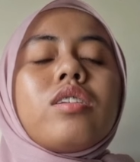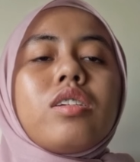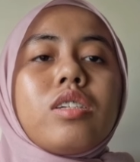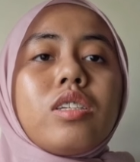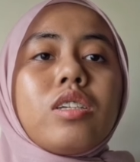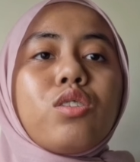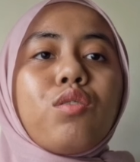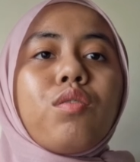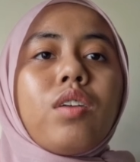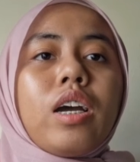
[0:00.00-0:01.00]
This is
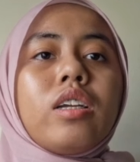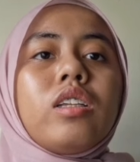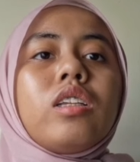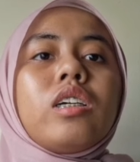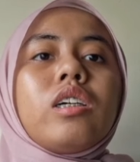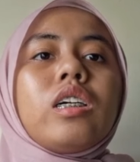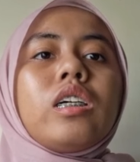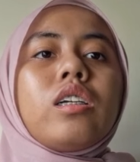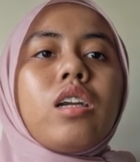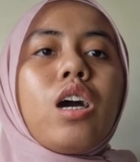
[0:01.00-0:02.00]
to find
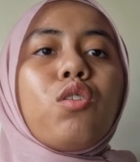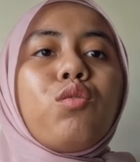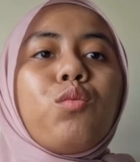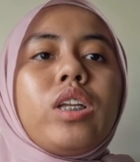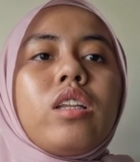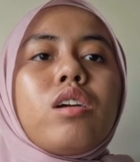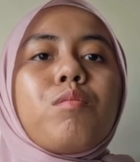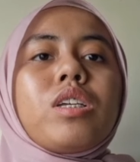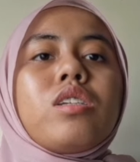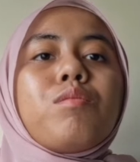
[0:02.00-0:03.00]
the round with the
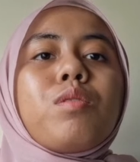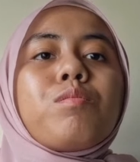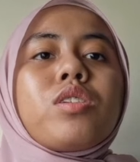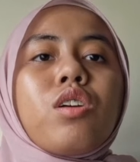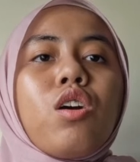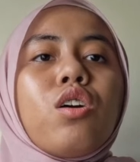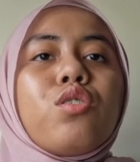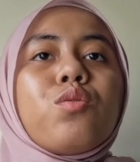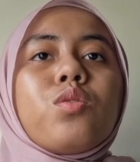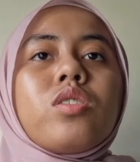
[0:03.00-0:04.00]
maximum score
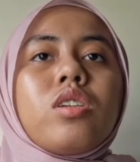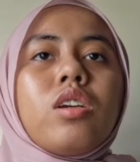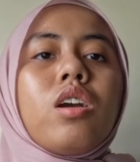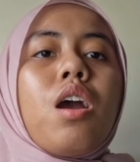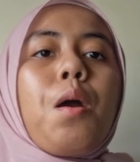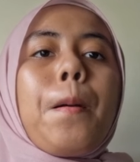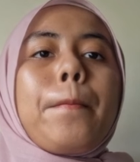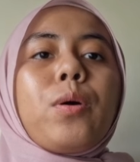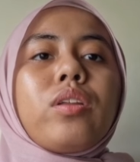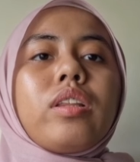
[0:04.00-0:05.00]
using
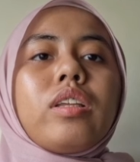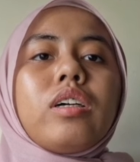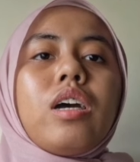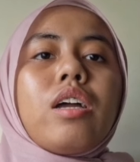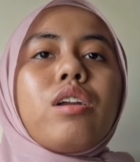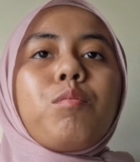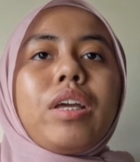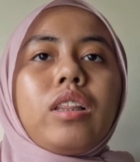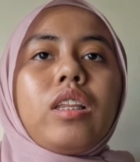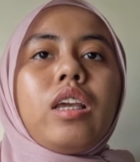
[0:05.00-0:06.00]
pointer
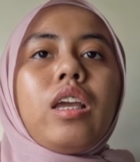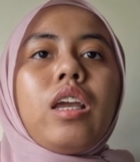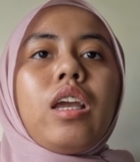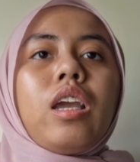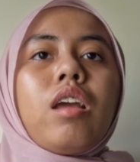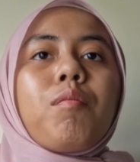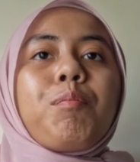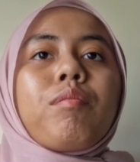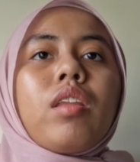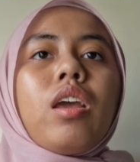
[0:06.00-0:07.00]
arithmetic.
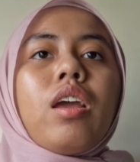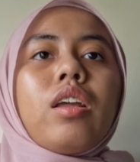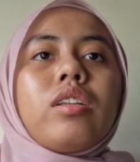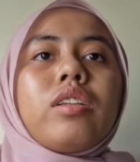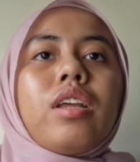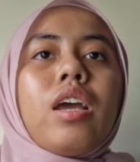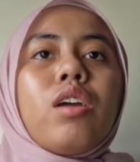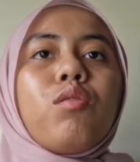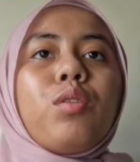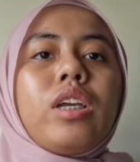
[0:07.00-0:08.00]
And
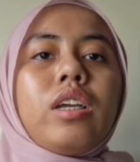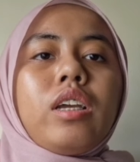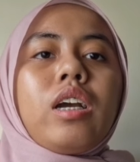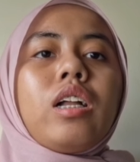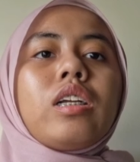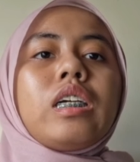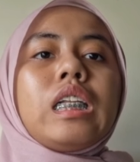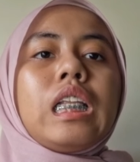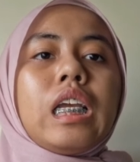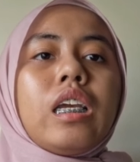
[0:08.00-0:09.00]
then we
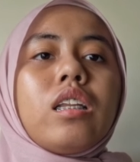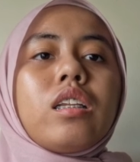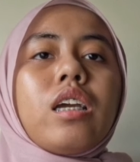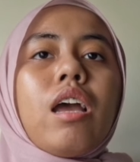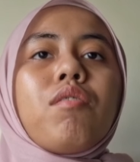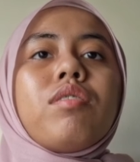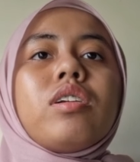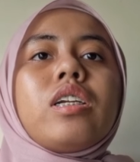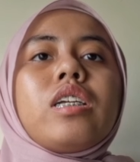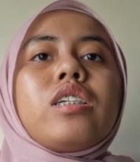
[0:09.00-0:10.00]
calculate the
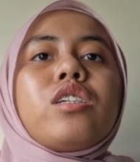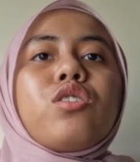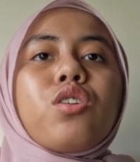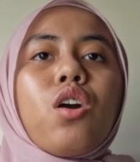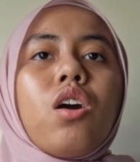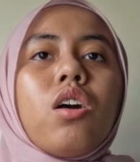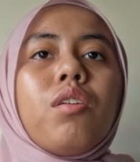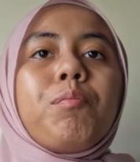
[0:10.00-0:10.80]
average score